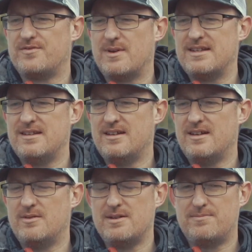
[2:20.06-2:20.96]
When
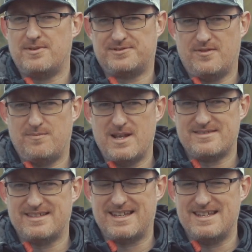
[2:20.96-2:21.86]
a soft
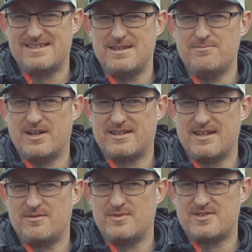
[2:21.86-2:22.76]
plastic is
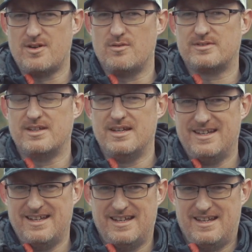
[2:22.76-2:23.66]
impregnated with salt,
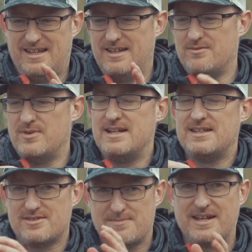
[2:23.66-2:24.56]
it really
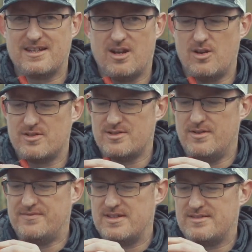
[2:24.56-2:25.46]
does make it a lot
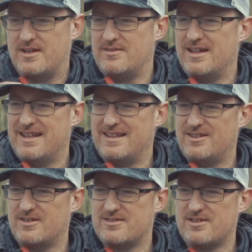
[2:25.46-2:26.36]
softer, so
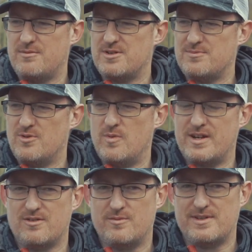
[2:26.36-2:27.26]
you've got so much more
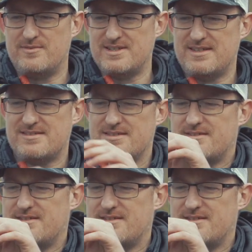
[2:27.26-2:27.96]
wiggle. With the resistance